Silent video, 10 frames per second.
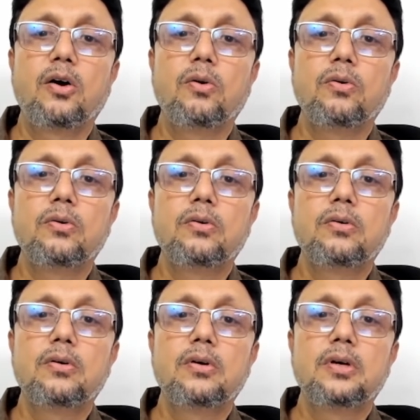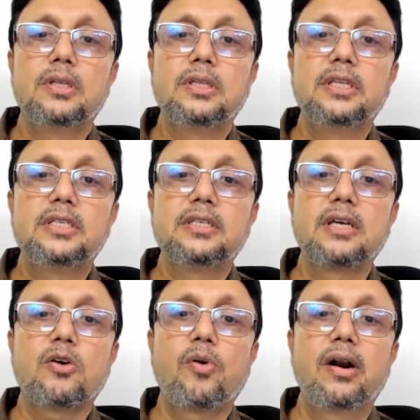Now this
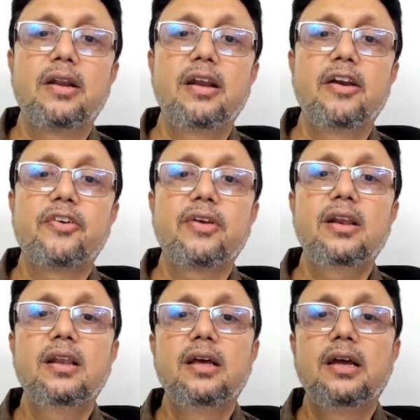is a quadrilateral